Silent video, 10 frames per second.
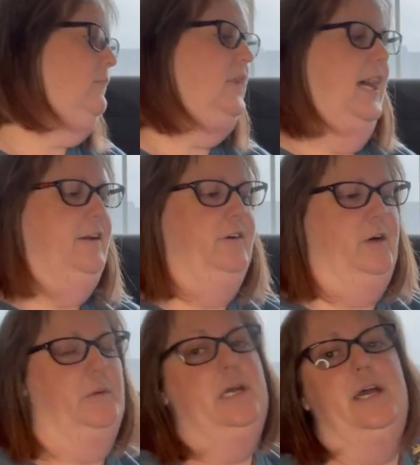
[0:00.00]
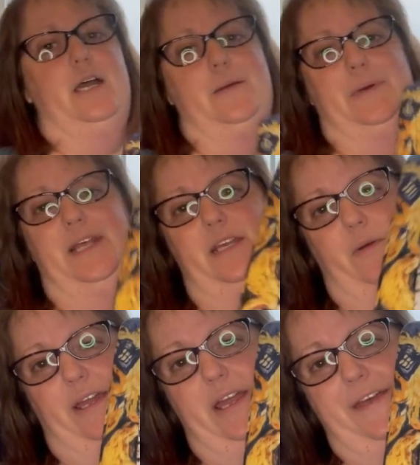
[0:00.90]
I don't know. But
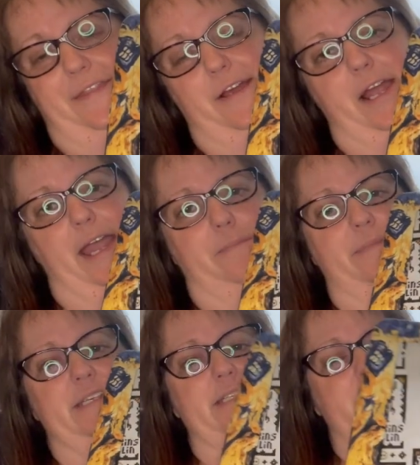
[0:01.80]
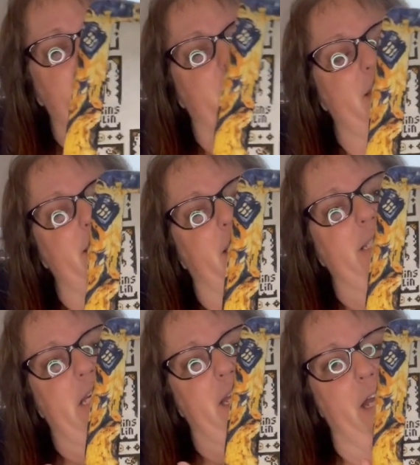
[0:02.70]
anyway, there I am. This is done on
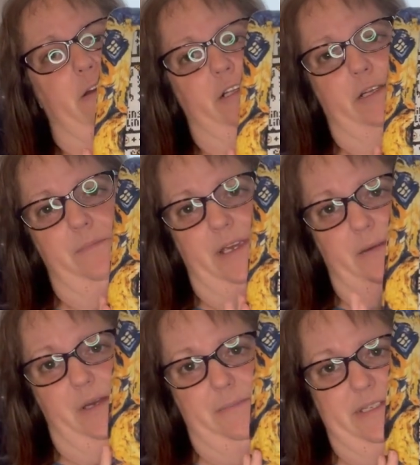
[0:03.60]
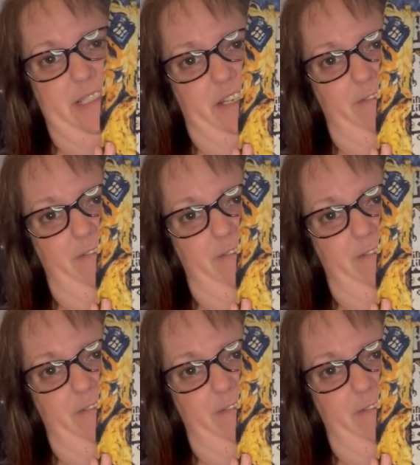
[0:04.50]
16 count Olympia by Mystic